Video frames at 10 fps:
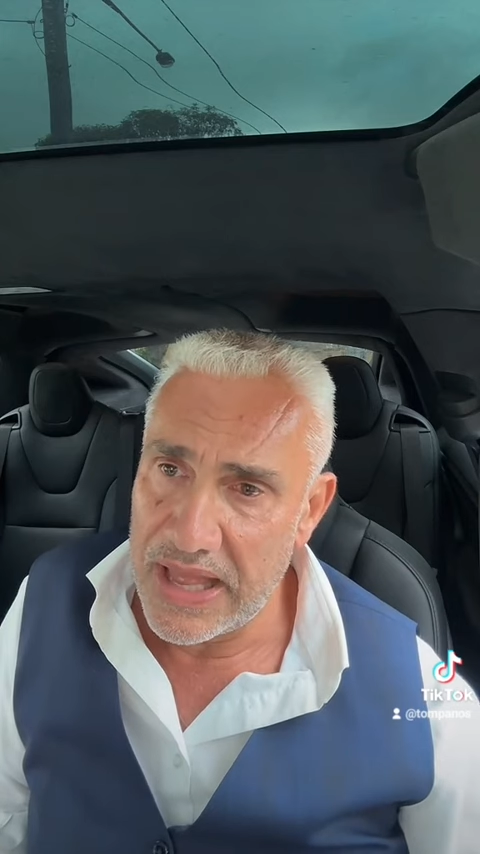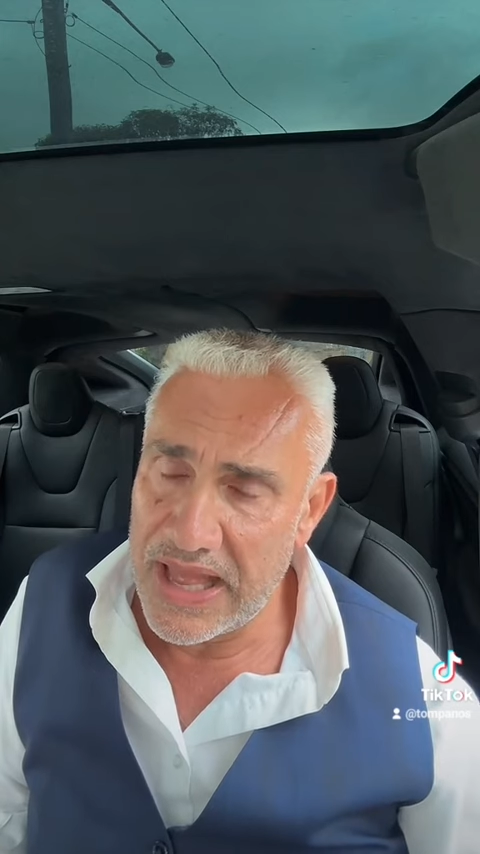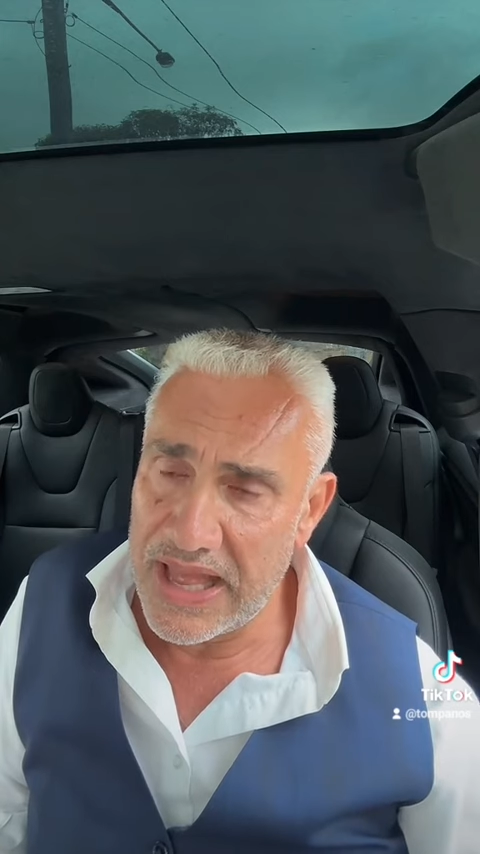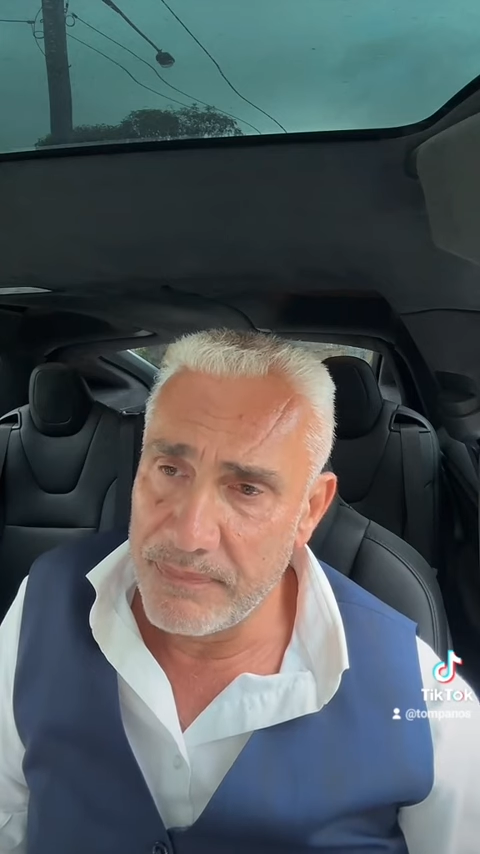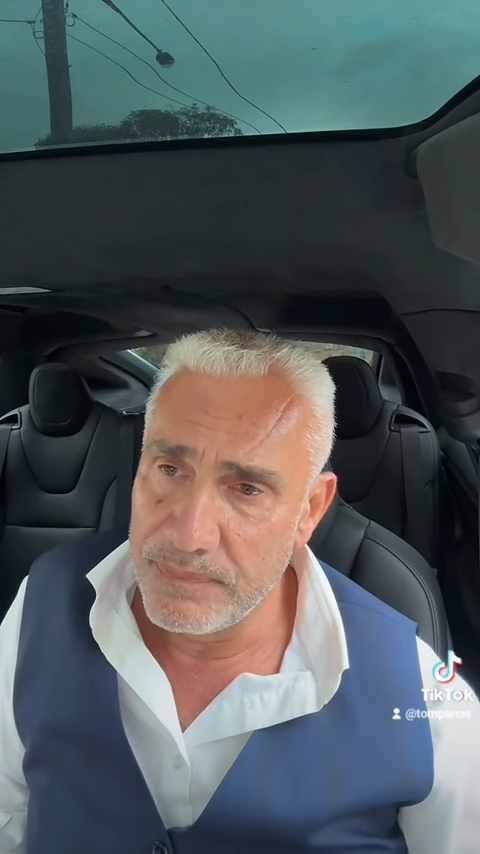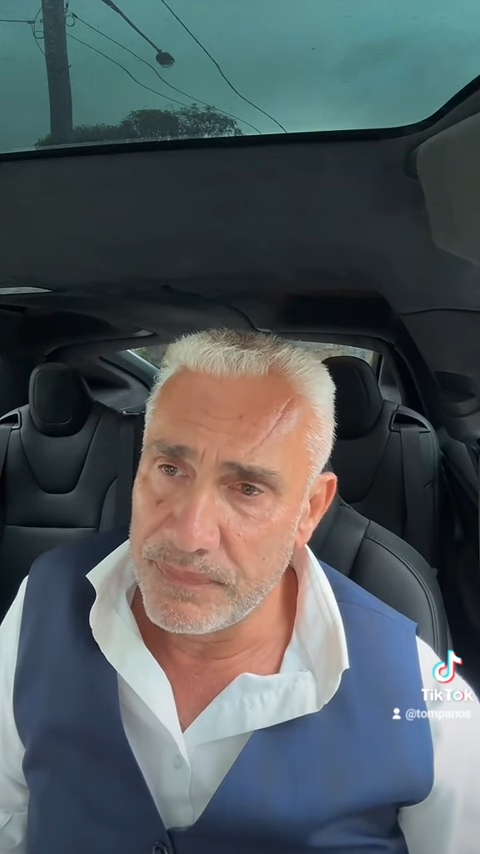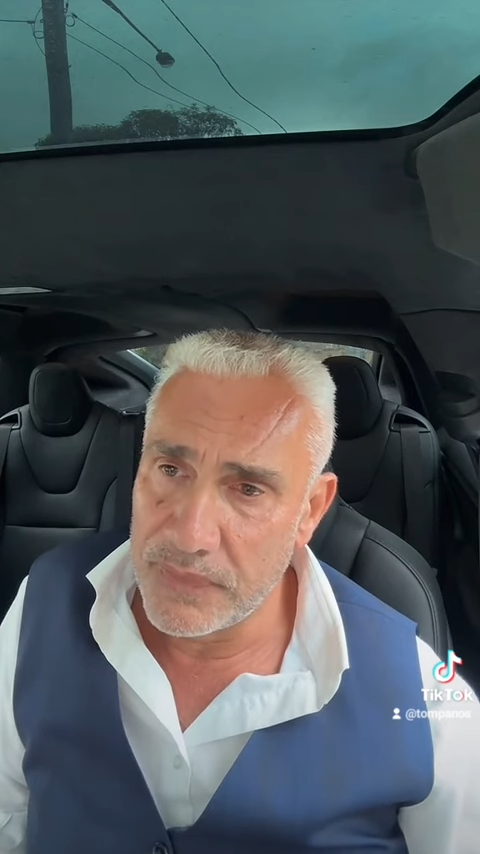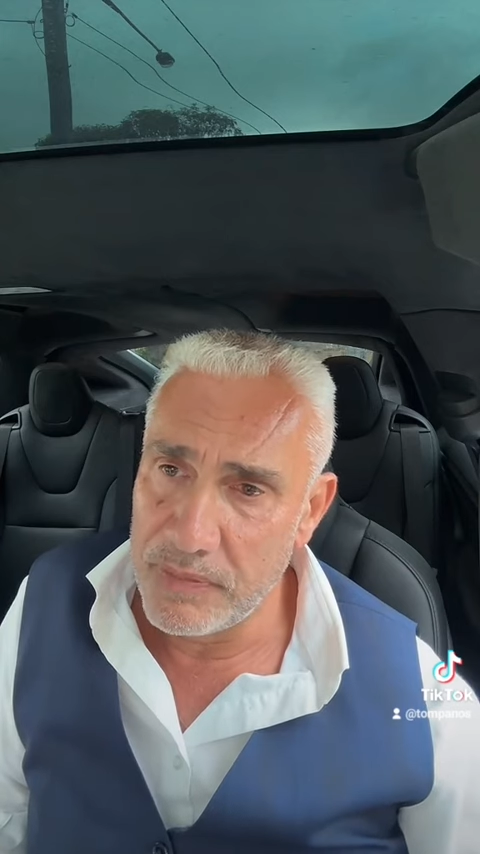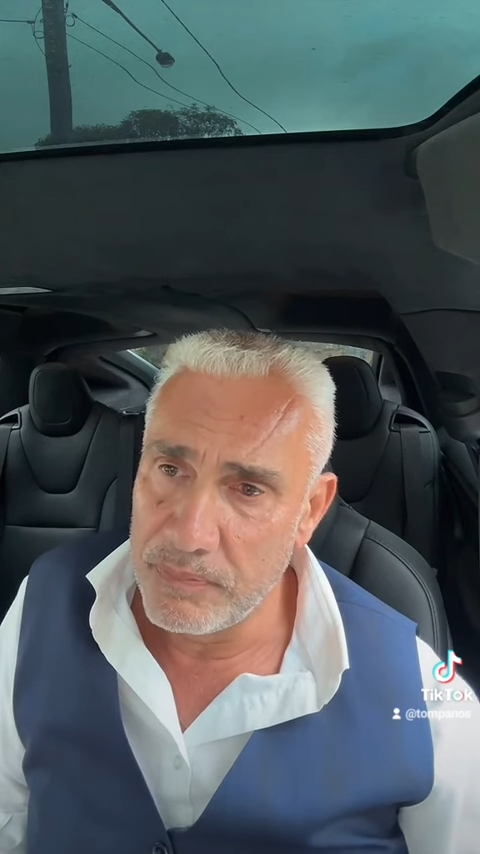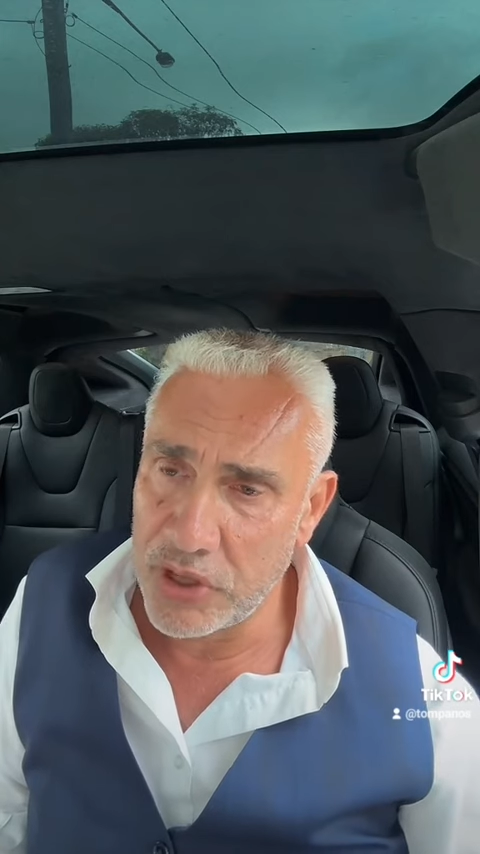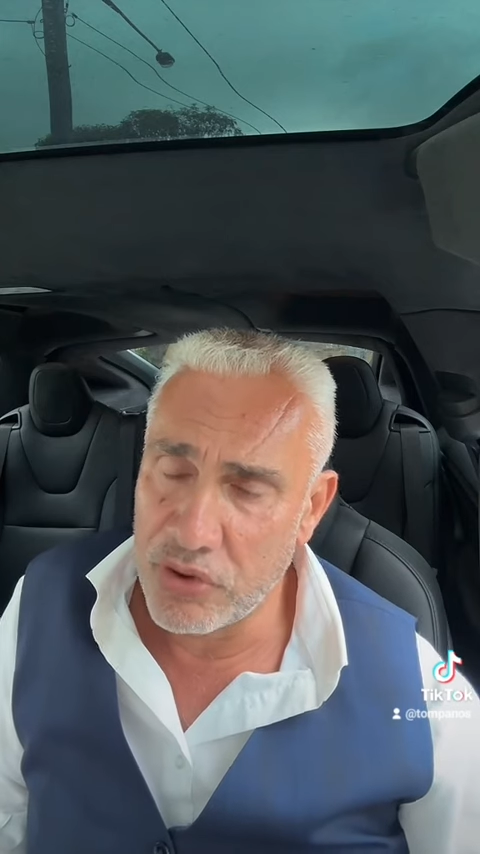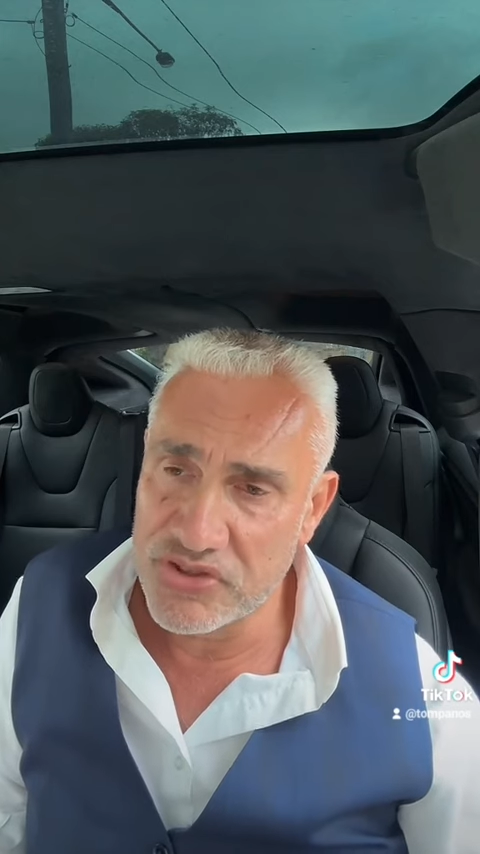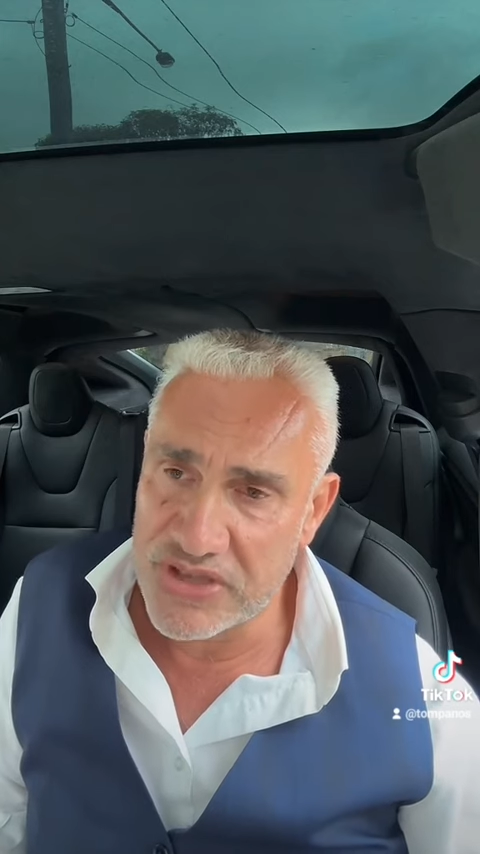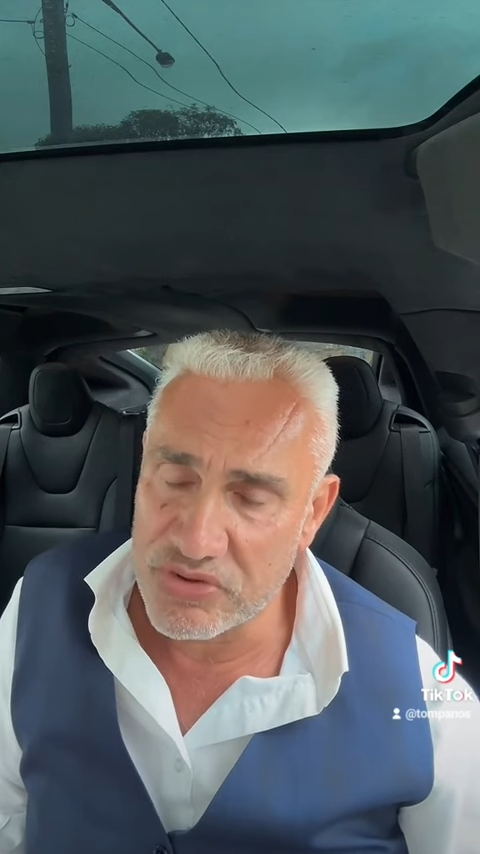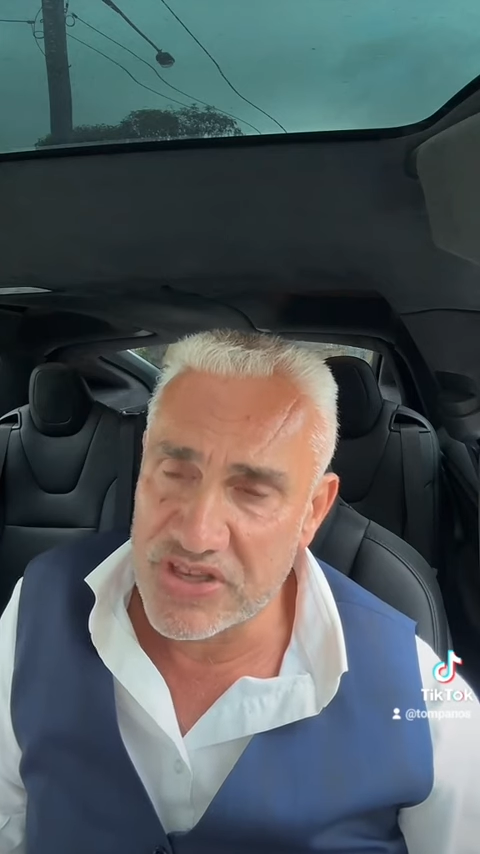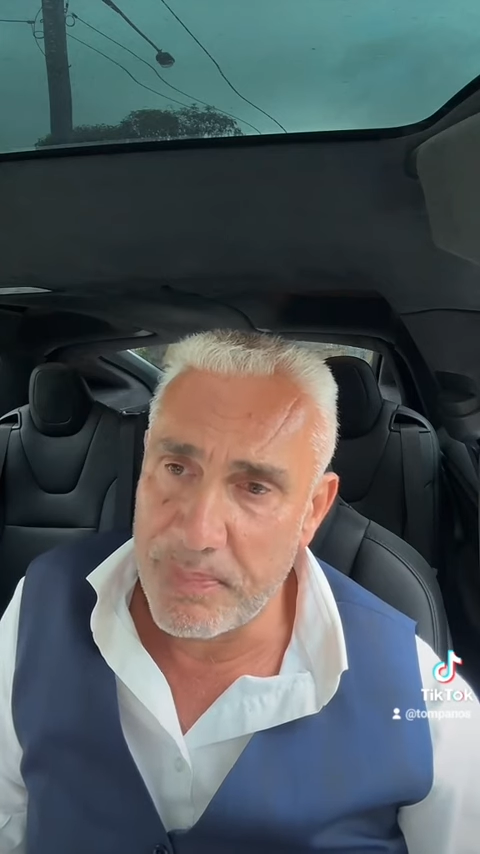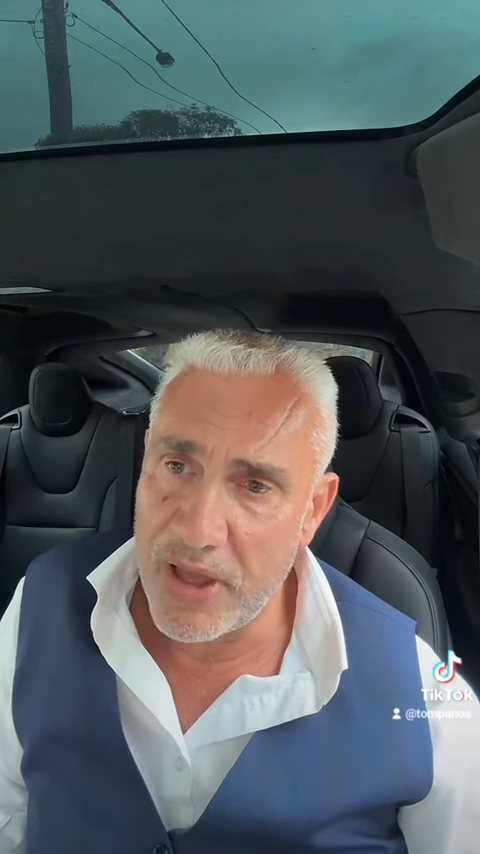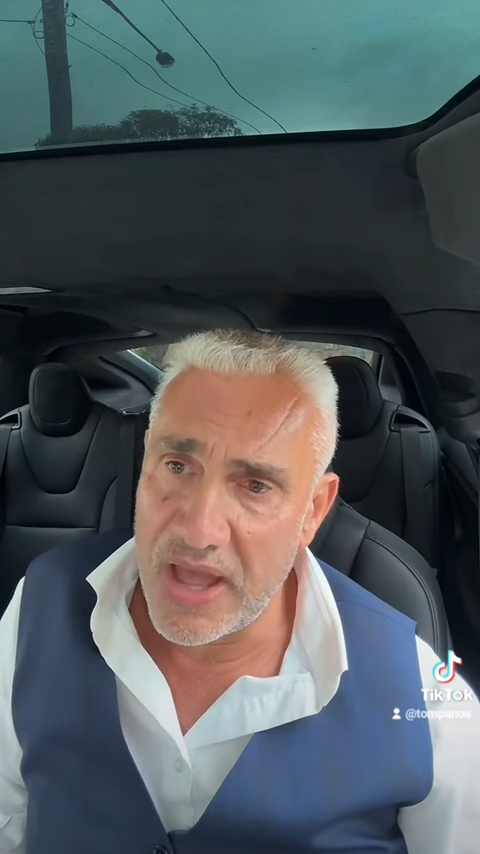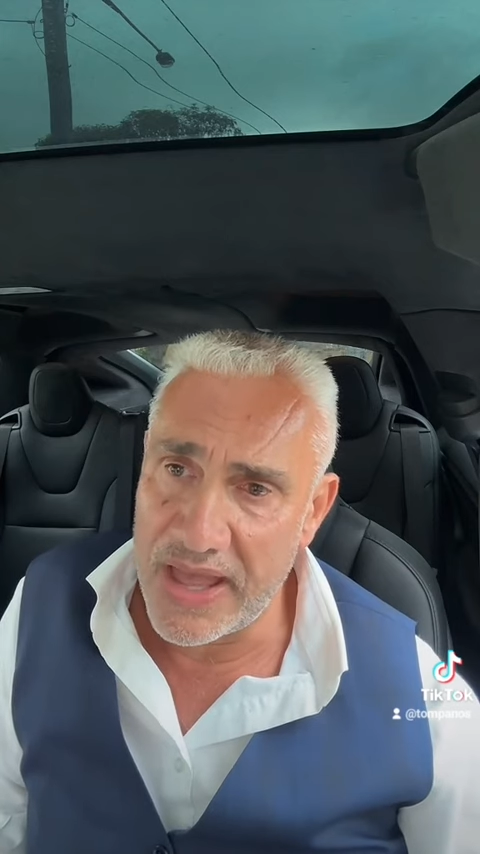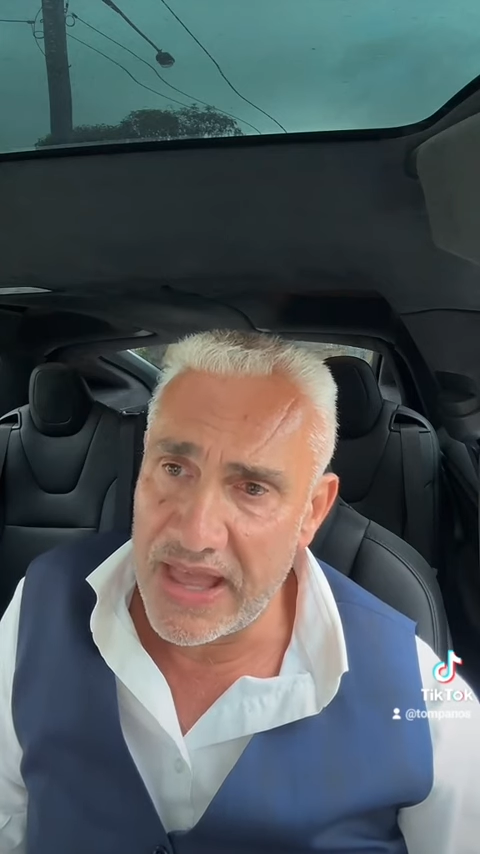um, because there was a
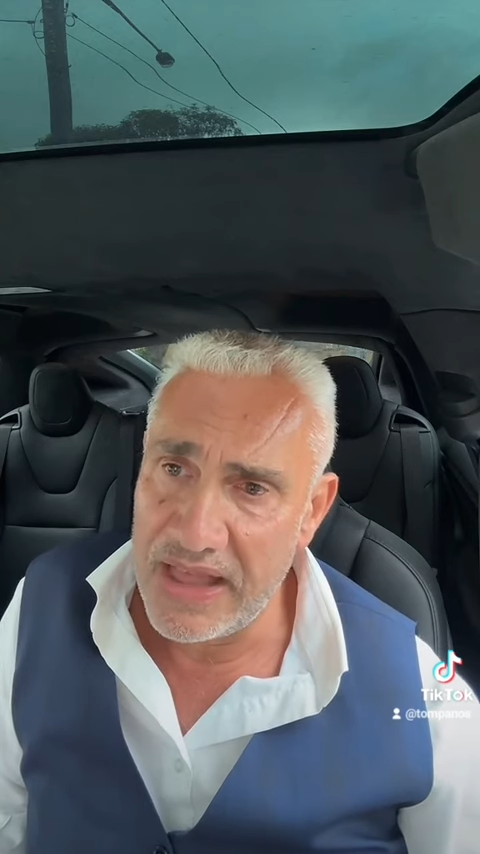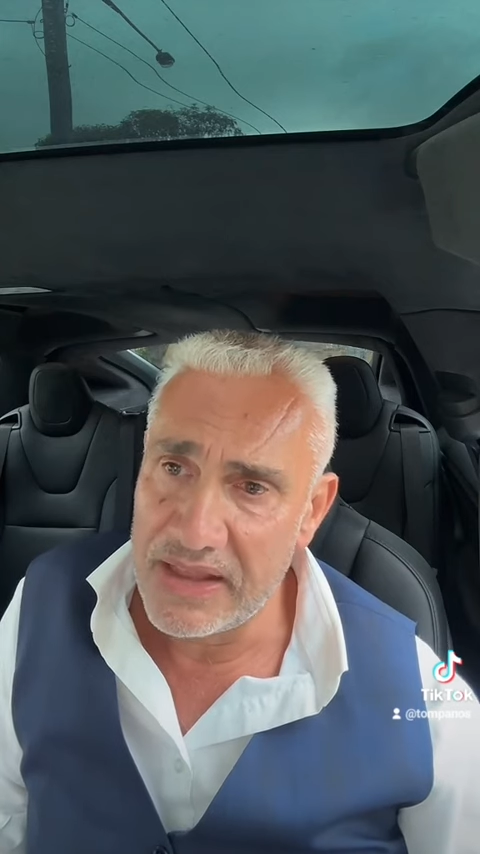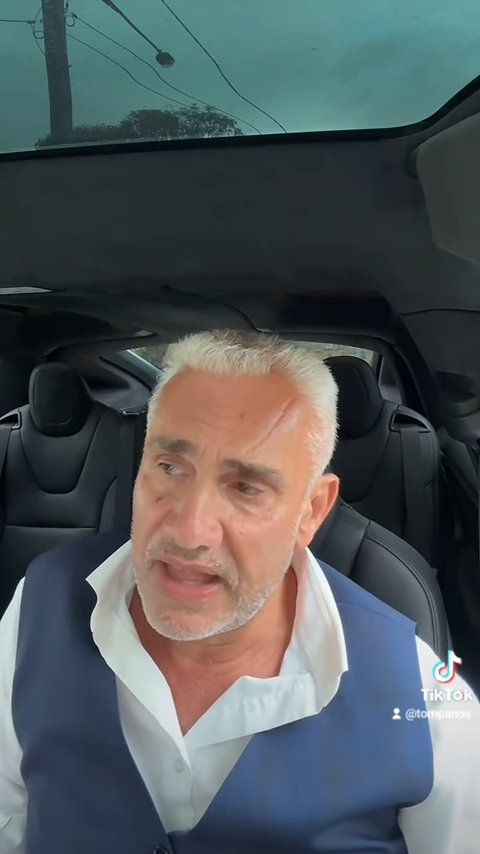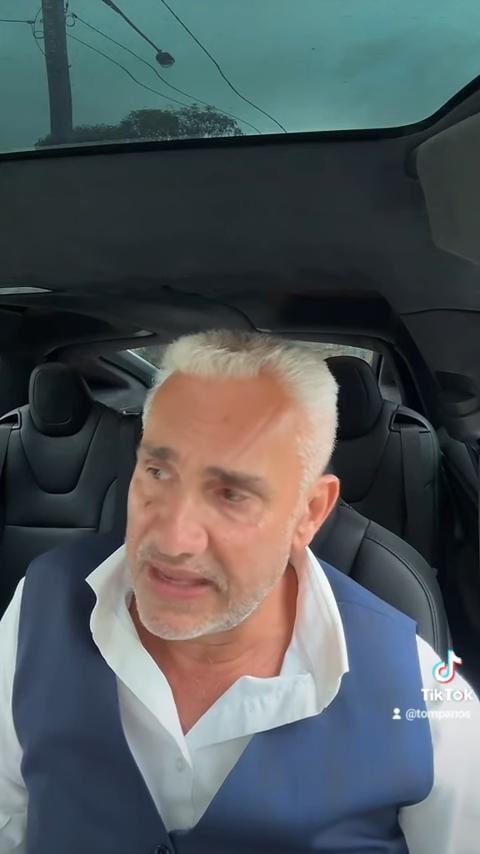buyer,